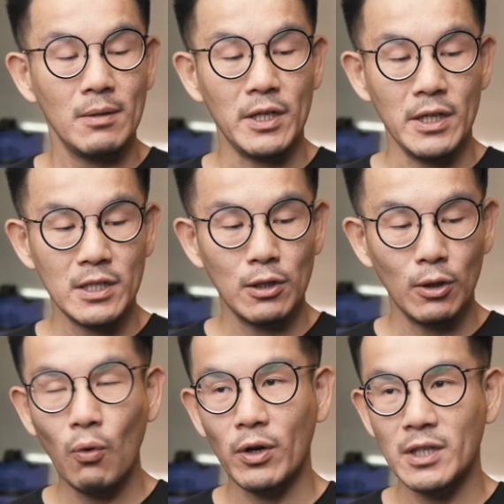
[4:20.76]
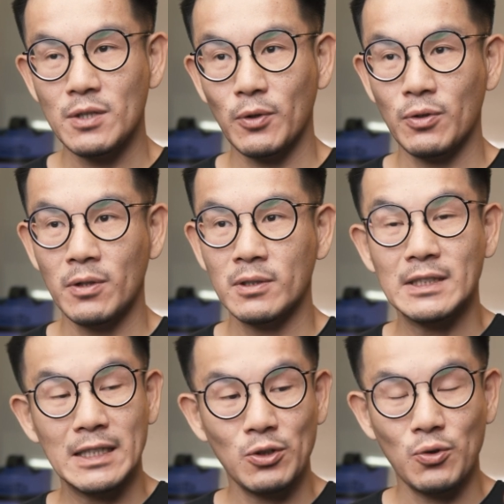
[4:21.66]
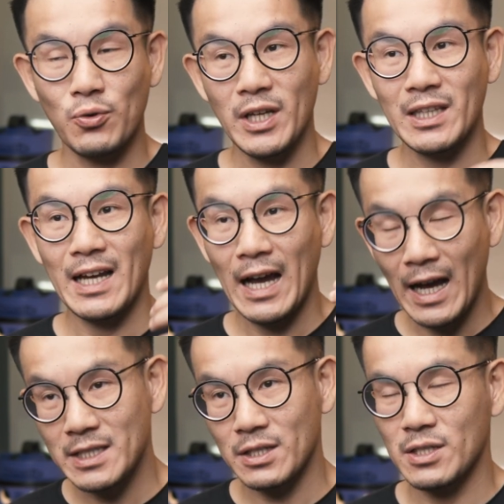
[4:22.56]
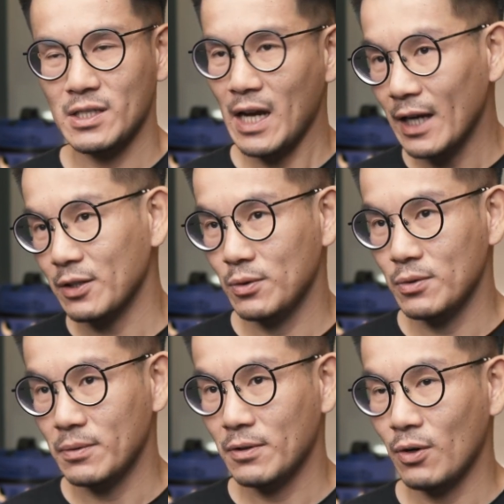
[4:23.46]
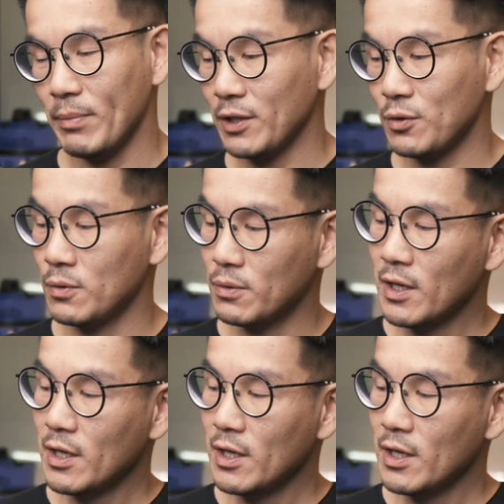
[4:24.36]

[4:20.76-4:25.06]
Because low wattage motor to create the high suction is hard to do compared to